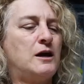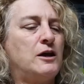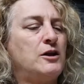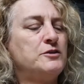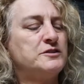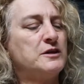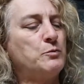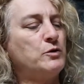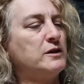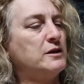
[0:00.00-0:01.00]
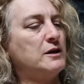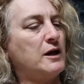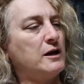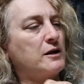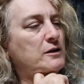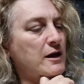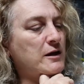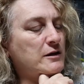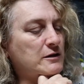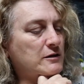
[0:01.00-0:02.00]
I know someone that I
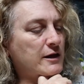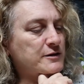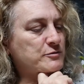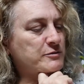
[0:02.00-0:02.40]
had in a class